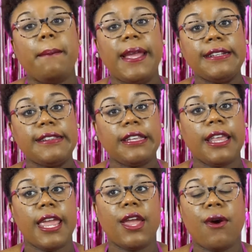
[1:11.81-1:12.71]

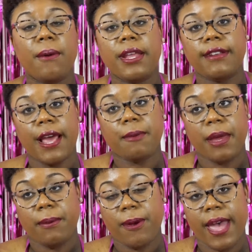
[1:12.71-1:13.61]
Basically going down
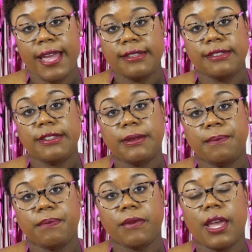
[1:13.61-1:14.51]
my breast
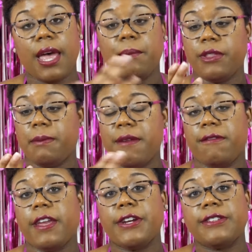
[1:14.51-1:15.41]
with my
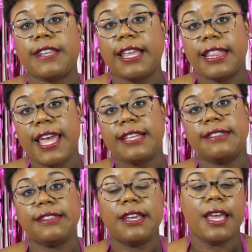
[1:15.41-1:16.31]
fingers like
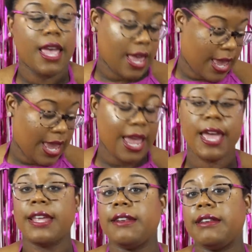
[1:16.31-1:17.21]
this,
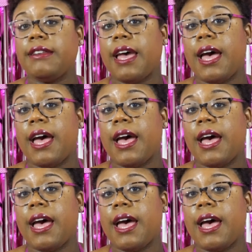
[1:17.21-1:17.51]
and